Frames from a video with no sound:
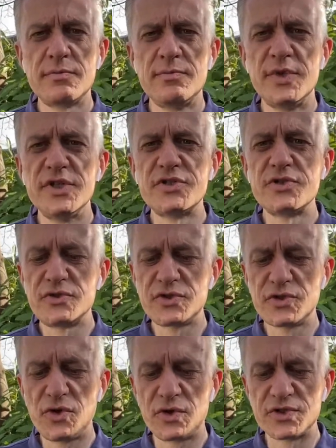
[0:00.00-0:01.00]
but as soon as
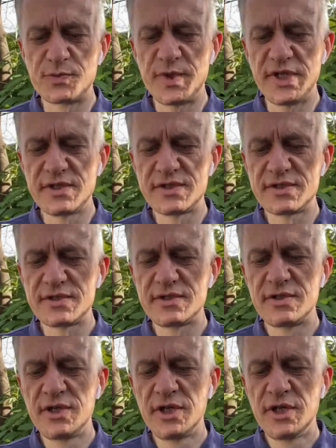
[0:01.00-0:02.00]
God speaks,
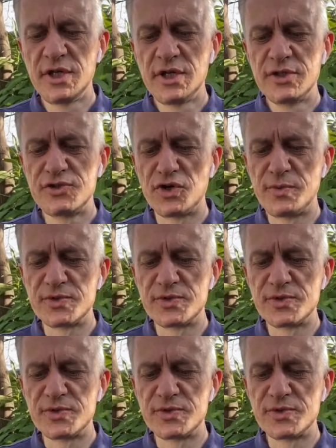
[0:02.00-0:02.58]
Job